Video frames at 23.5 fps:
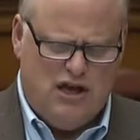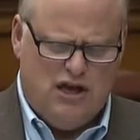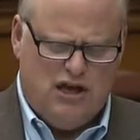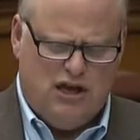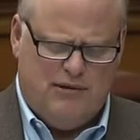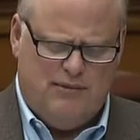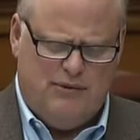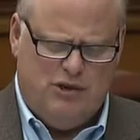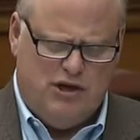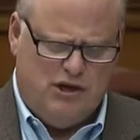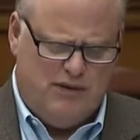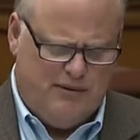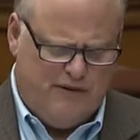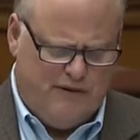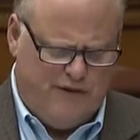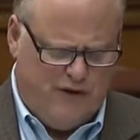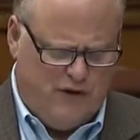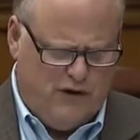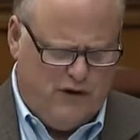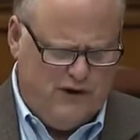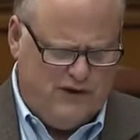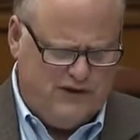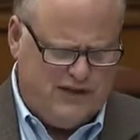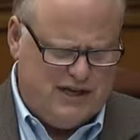community
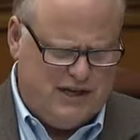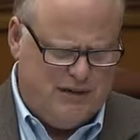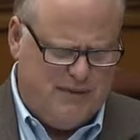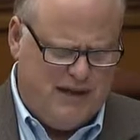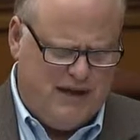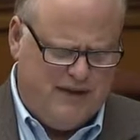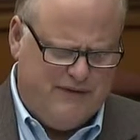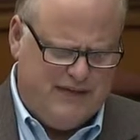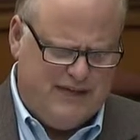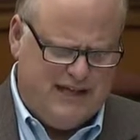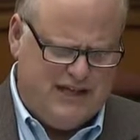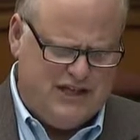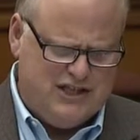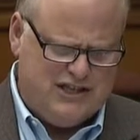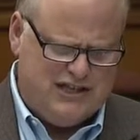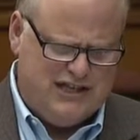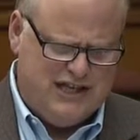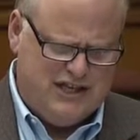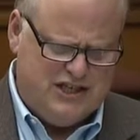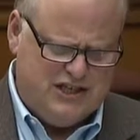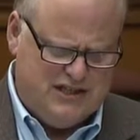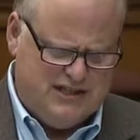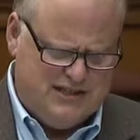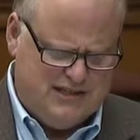referrals, and relevant
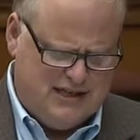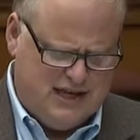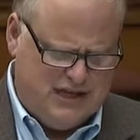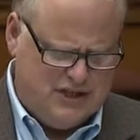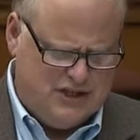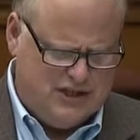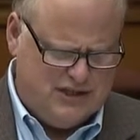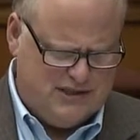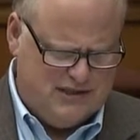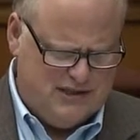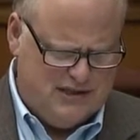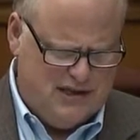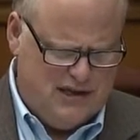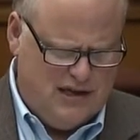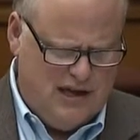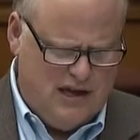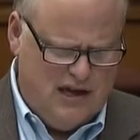legislation discussions.